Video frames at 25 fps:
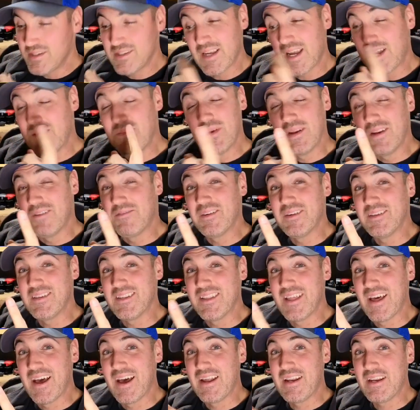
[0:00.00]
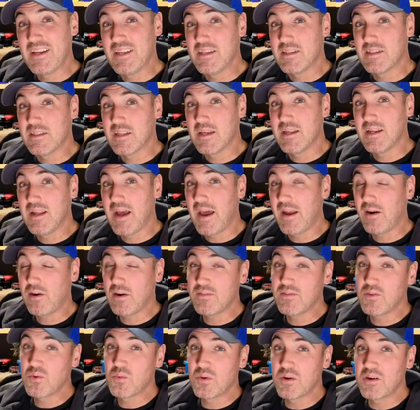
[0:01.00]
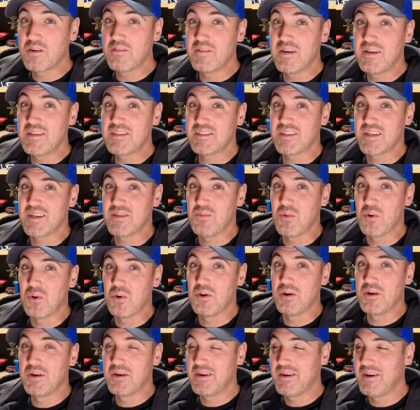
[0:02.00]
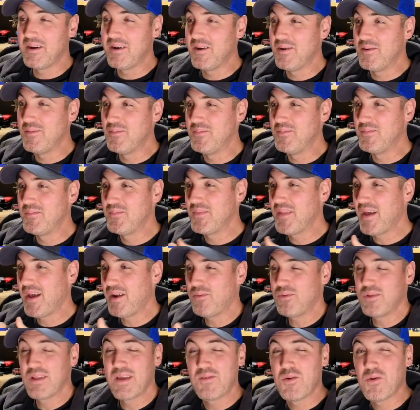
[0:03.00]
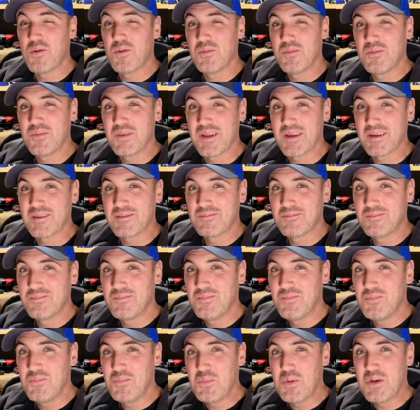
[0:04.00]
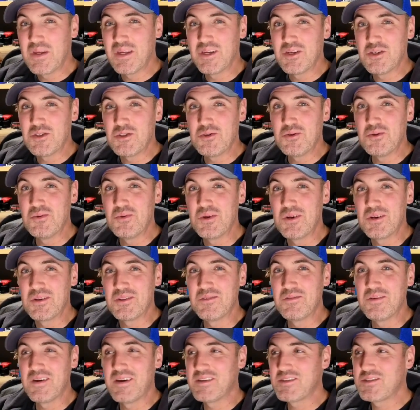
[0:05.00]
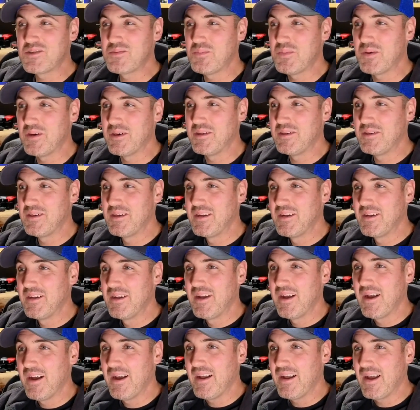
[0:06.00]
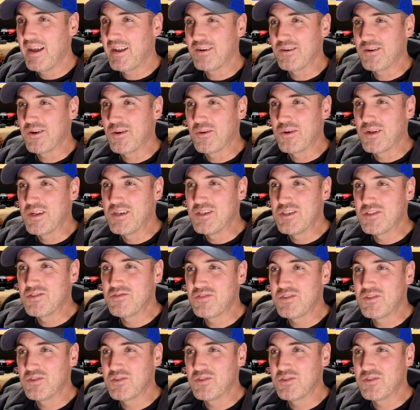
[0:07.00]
a side benefit to that is that I don't have to wear a vest anymore. I don't really have a big issue wearing the vest, but I don't know. It just